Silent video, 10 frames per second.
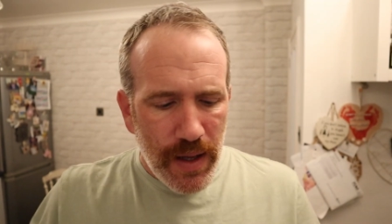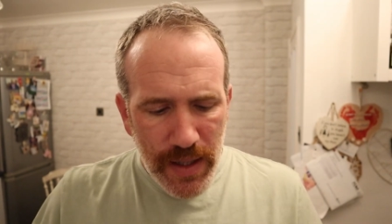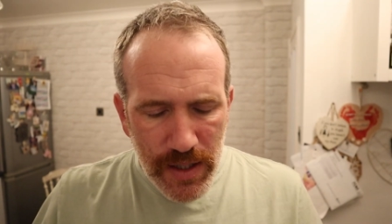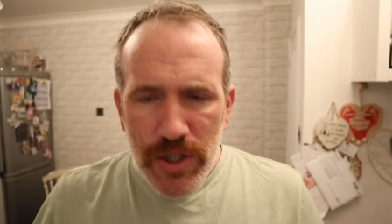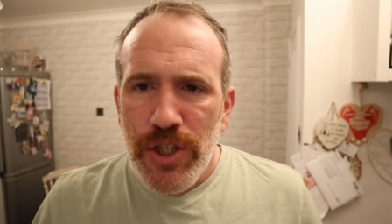And
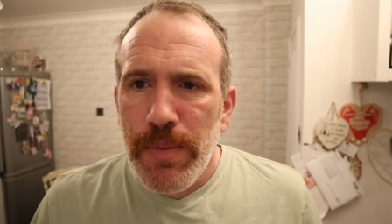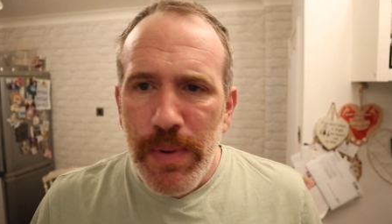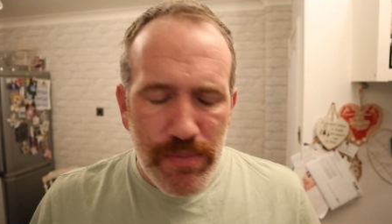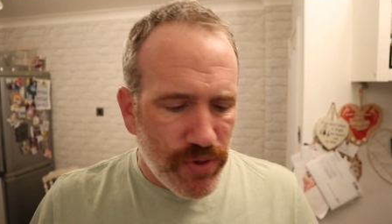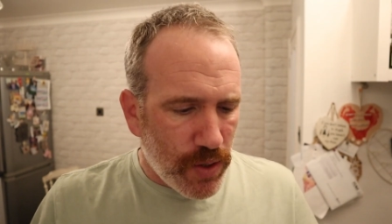in the
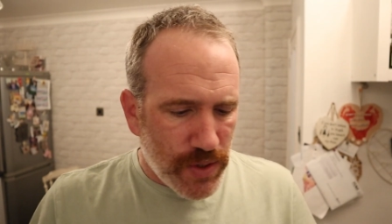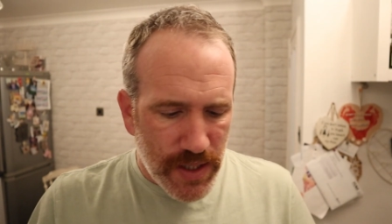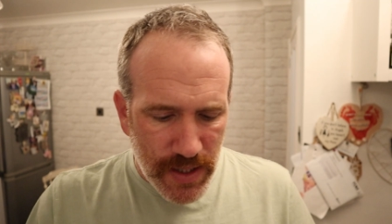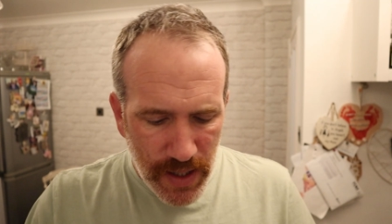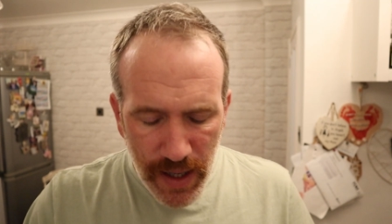shipping
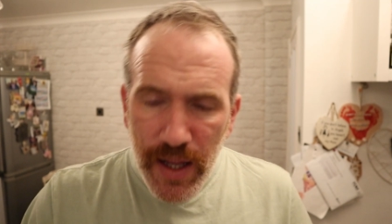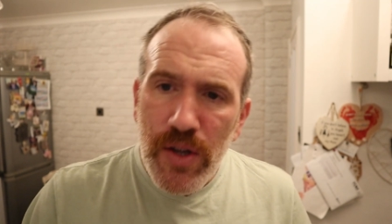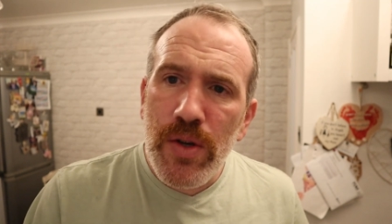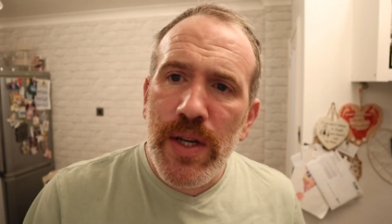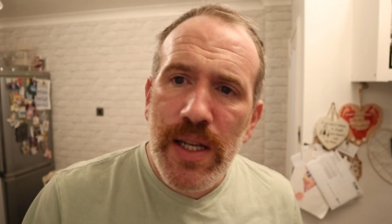process and that, they
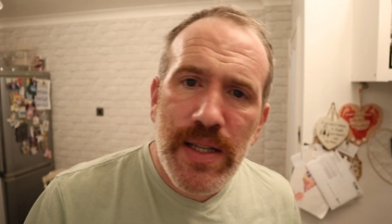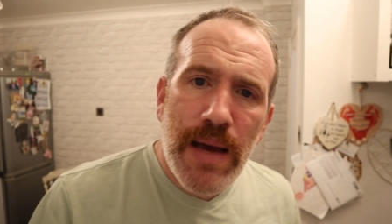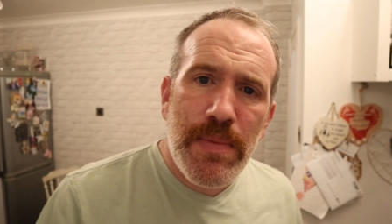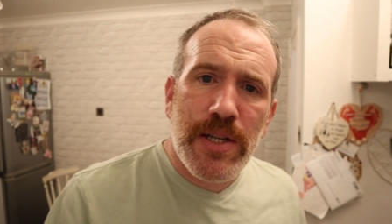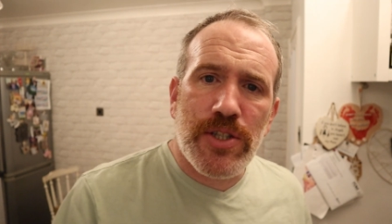could get
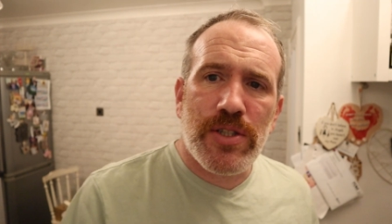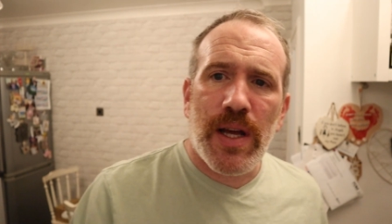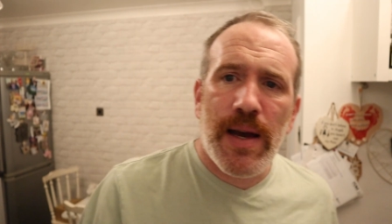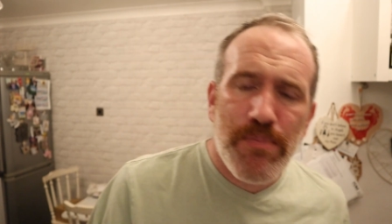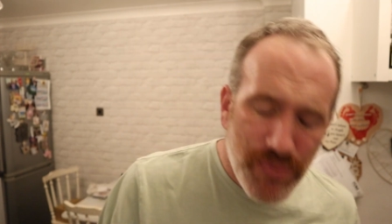damaged.
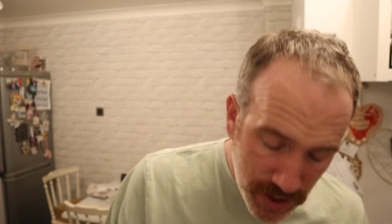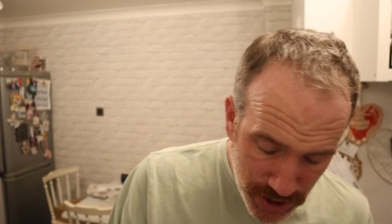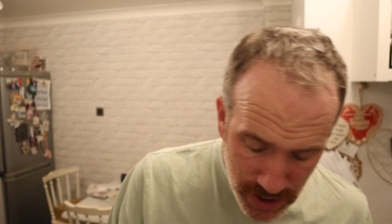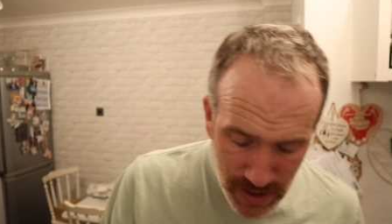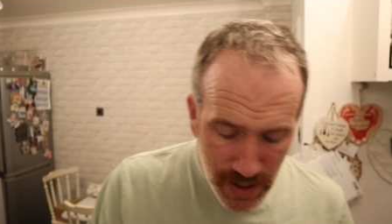Our
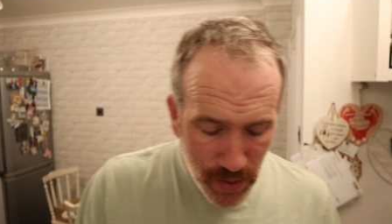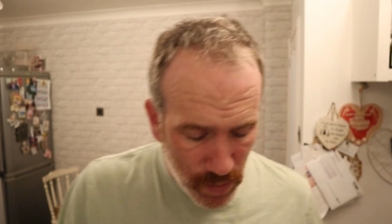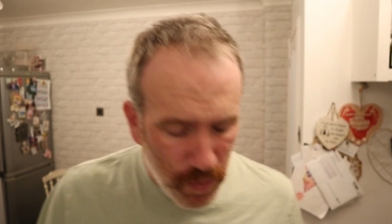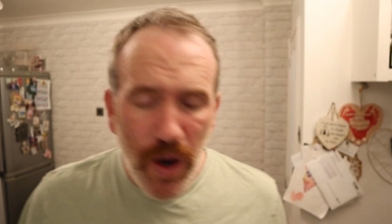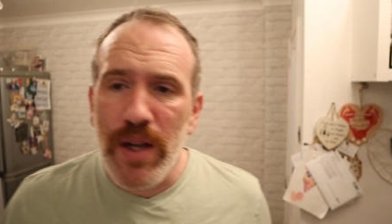precious little
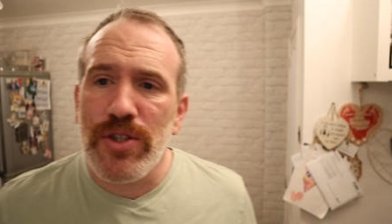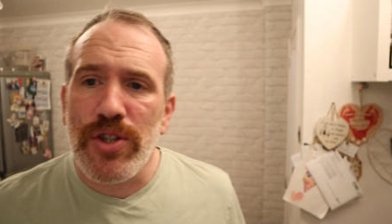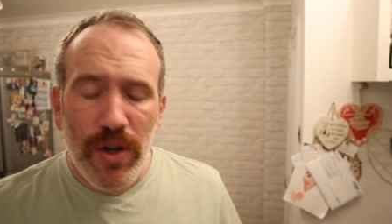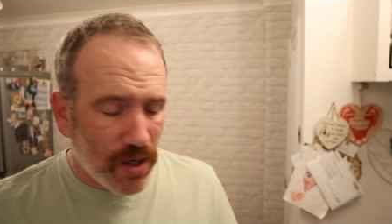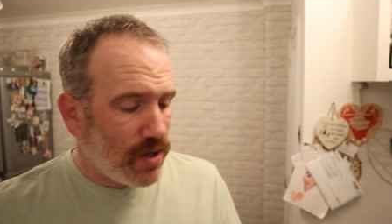white
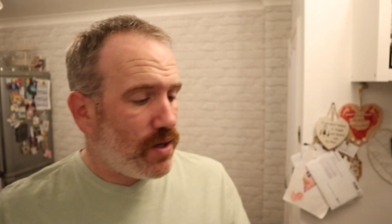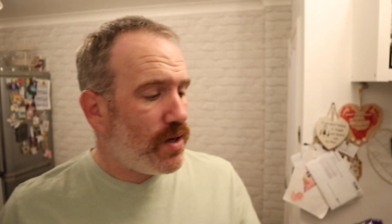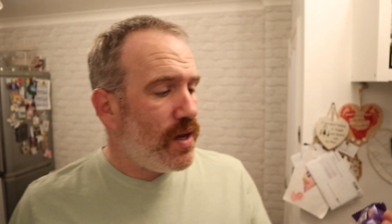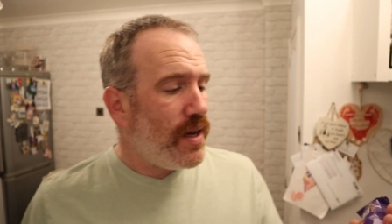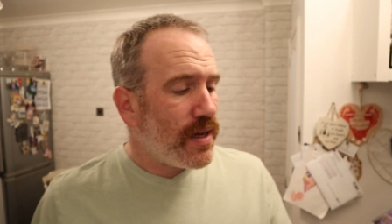
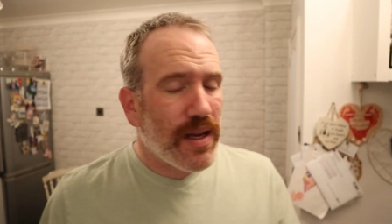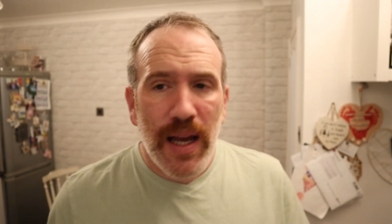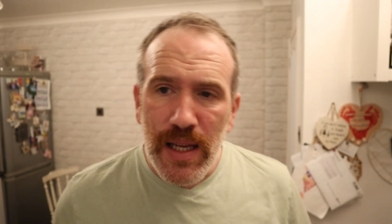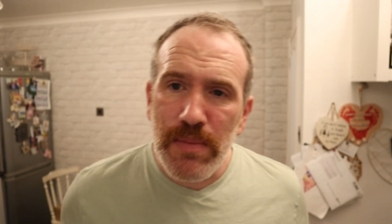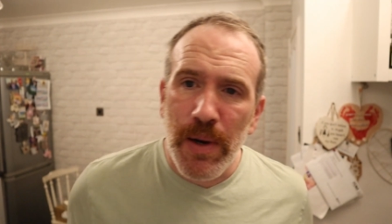chocolate
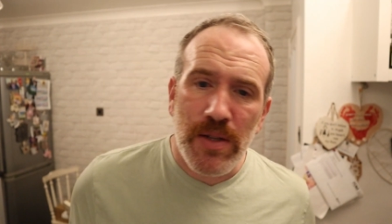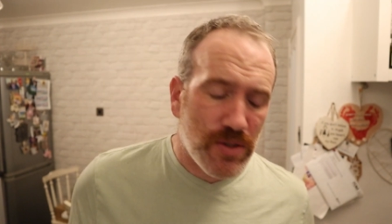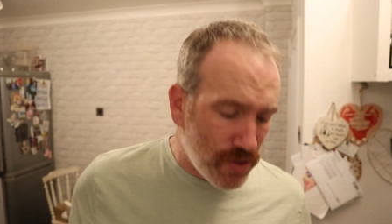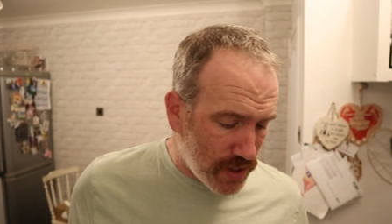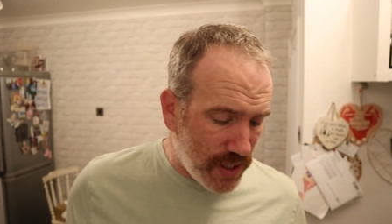cake bars
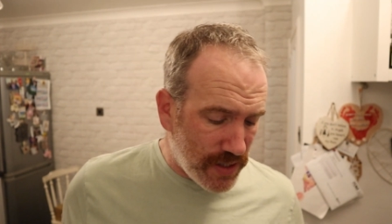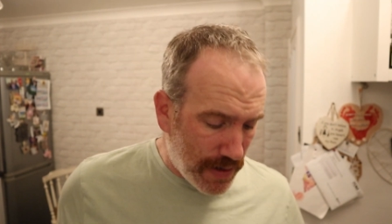could get